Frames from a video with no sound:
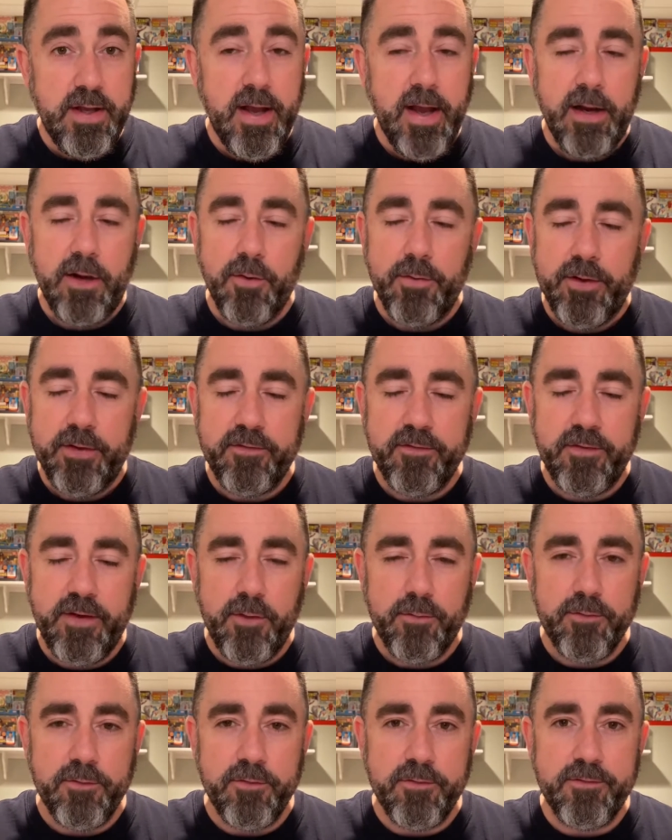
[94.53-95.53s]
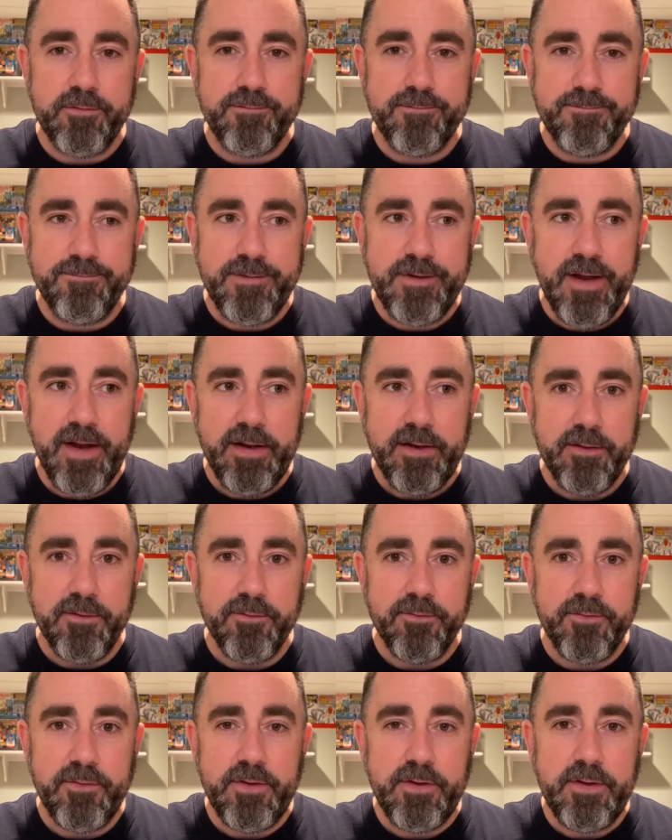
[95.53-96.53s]
I know that sounds kind
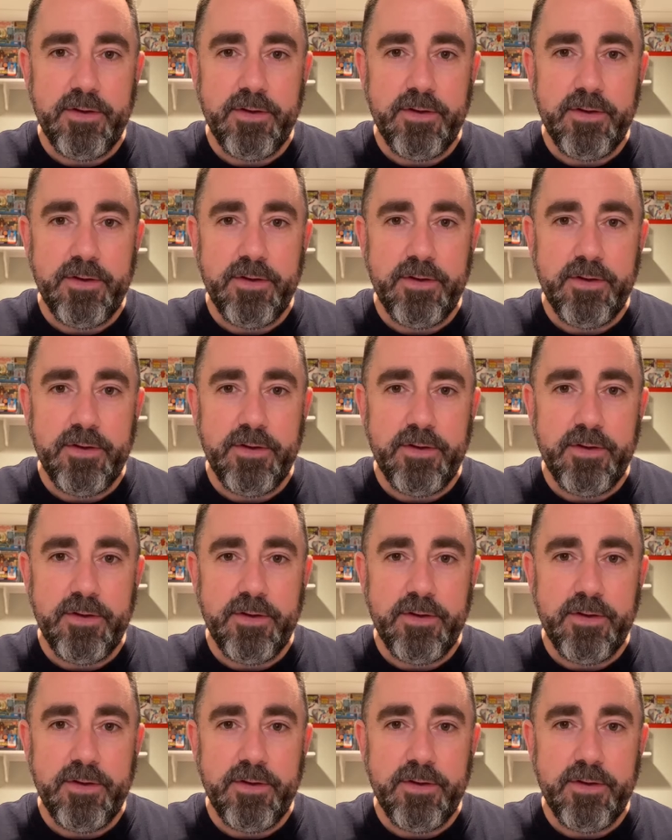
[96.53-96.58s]
of